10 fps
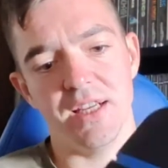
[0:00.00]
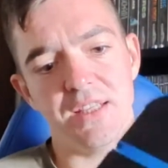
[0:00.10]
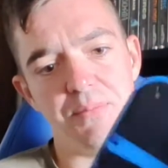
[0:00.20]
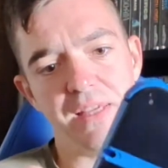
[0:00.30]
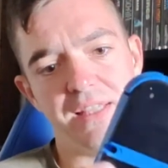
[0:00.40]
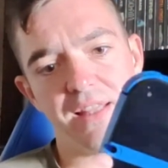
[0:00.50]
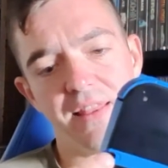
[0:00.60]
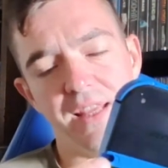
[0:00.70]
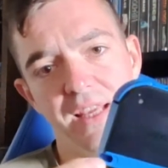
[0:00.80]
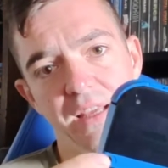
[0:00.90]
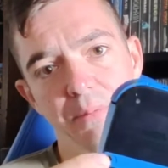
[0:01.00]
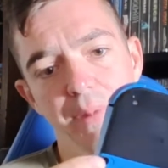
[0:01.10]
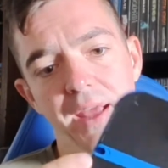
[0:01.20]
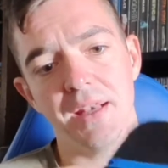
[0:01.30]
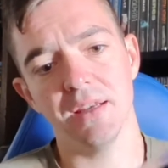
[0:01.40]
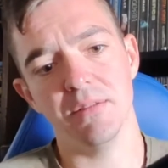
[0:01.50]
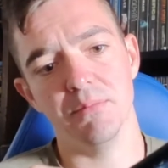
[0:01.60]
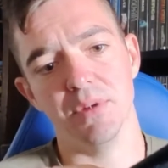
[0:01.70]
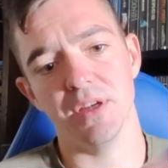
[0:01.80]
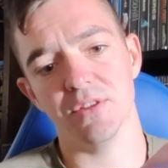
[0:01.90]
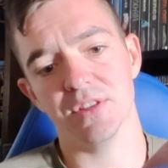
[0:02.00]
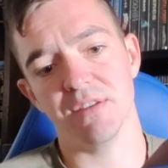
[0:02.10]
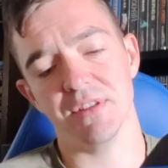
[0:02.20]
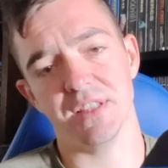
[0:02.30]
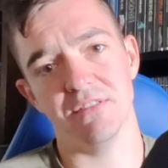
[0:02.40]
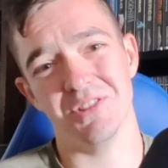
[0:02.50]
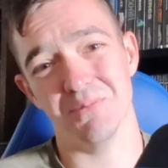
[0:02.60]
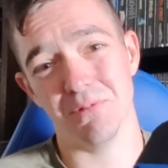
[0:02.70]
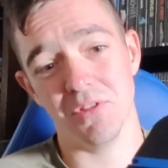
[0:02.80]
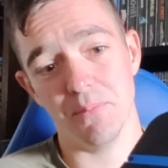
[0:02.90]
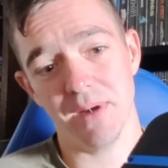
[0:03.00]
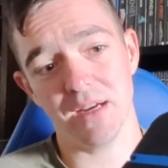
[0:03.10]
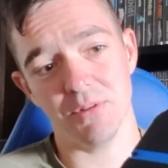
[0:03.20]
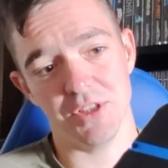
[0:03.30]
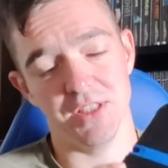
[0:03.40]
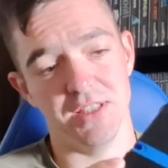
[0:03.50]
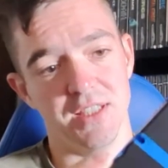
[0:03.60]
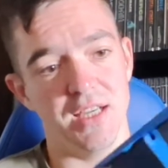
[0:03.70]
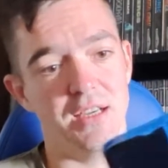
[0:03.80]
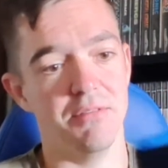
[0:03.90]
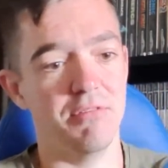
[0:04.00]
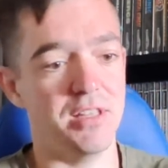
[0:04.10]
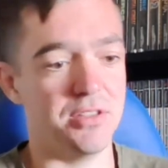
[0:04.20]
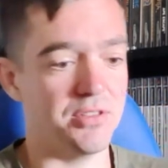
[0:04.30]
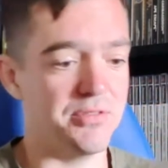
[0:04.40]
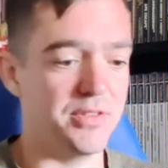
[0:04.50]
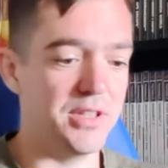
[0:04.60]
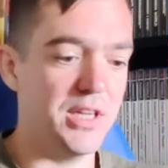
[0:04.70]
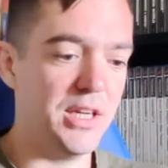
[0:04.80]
It is missing the pen, but it does have the serial number on the back, which is really good for